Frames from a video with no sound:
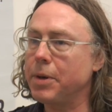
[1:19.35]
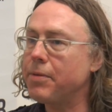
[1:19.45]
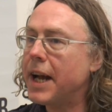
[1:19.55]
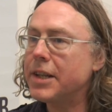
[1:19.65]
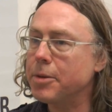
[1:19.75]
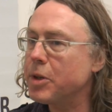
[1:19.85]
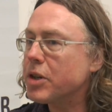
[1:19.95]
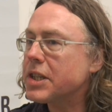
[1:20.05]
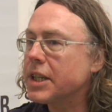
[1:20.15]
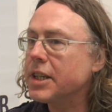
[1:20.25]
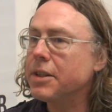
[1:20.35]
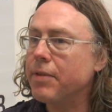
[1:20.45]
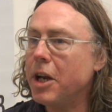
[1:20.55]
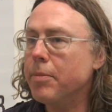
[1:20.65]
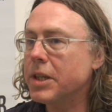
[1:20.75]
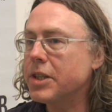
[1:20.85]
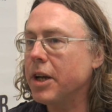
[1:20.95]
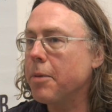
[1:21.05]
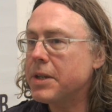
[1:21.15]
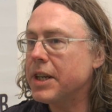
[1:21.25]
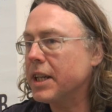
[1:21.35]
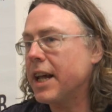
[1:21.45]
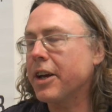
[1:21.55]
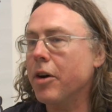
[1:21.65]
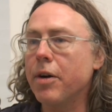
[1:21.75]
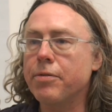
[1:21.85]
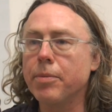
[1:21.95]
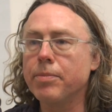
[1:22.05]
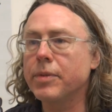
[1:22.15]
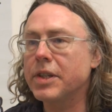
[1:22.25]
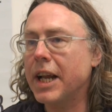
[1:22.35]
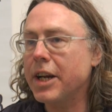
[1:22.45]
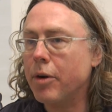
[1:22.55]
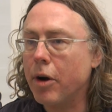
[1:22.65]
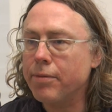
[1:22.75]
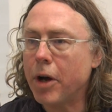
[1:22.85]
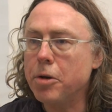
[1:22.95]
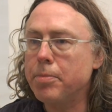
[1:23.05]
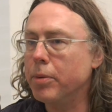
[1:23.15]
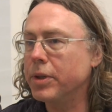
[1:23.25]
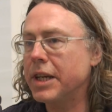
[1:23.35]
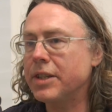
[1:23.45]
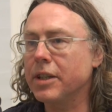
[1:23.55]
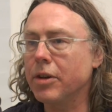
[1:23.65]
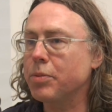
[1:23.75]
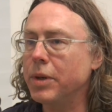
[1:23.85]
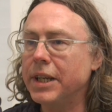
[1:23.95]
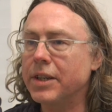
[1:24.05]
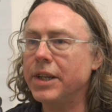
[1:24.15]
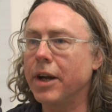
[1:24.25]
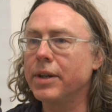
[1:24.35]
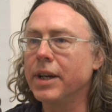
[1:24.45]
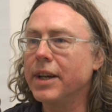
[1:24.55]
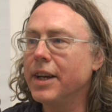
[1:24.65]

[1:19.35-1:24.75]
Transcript: we've had some interesting developments, you know, particularly that guy from the Telegraph, Oborne, last week, you know,